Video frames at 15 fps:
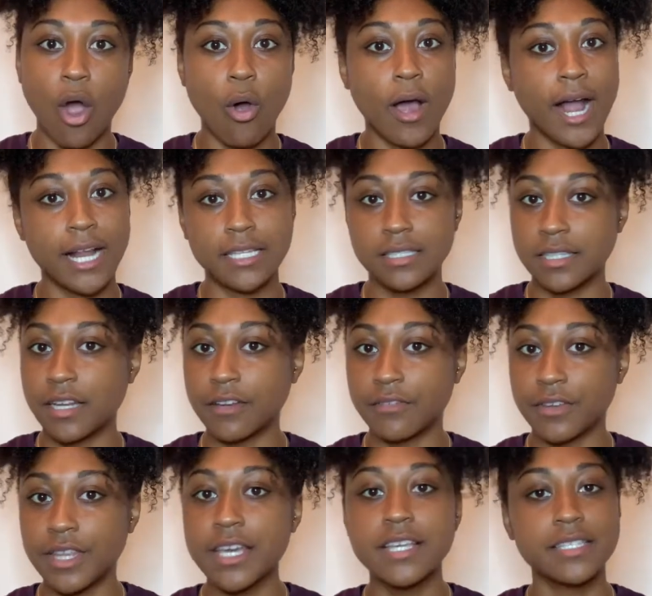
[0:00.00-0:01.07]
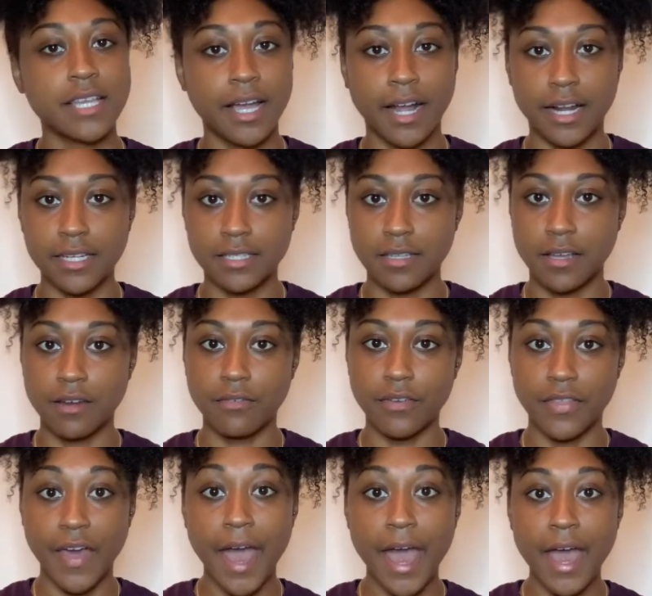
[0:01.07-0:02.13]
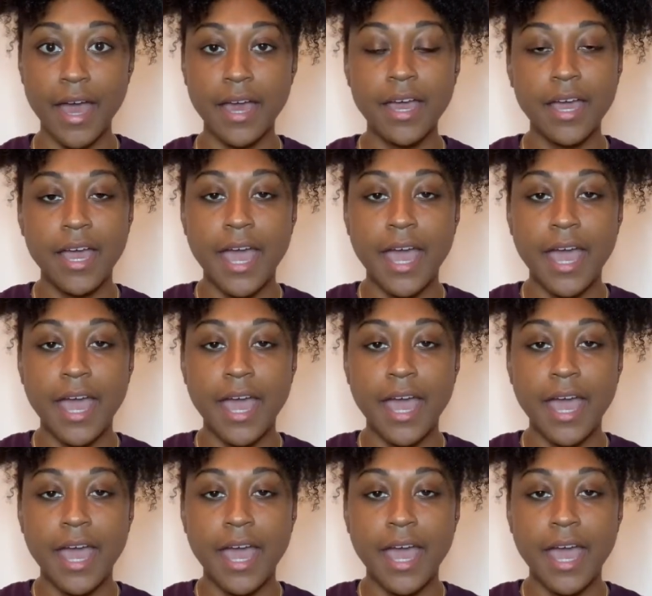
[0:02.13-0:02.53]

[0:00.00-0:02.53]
oh, I got to study for this, I got to study for that,